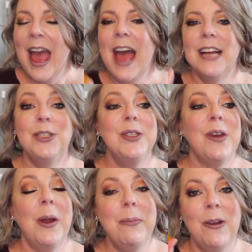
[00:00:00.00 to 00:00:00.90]
And she's
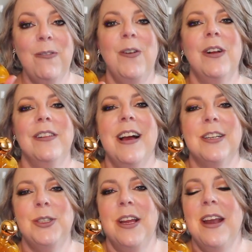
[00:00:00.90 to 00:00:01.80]
got a beautiful
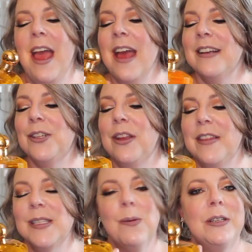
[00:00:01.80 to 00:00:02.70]
collection. And
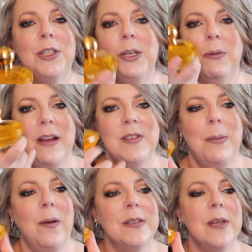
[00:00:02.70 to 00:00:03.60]
this one she raves
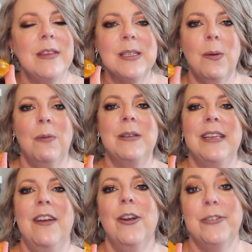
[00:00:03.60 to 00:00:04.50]
about. So this one was
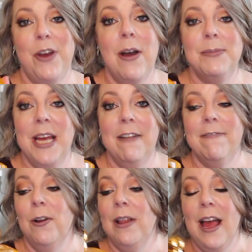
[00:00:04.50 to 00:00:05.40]
in her top 10
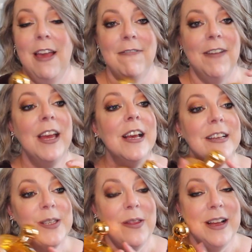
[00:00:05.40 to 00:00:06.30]
for life.
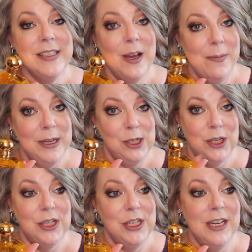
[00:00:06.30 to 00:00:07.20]
So that's how much
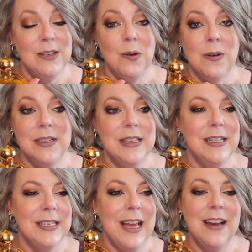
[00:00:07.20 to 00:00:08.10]
she adores
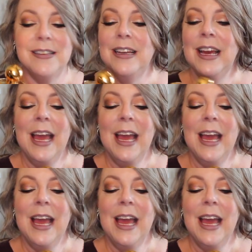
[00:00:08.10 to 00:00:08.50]
this scent.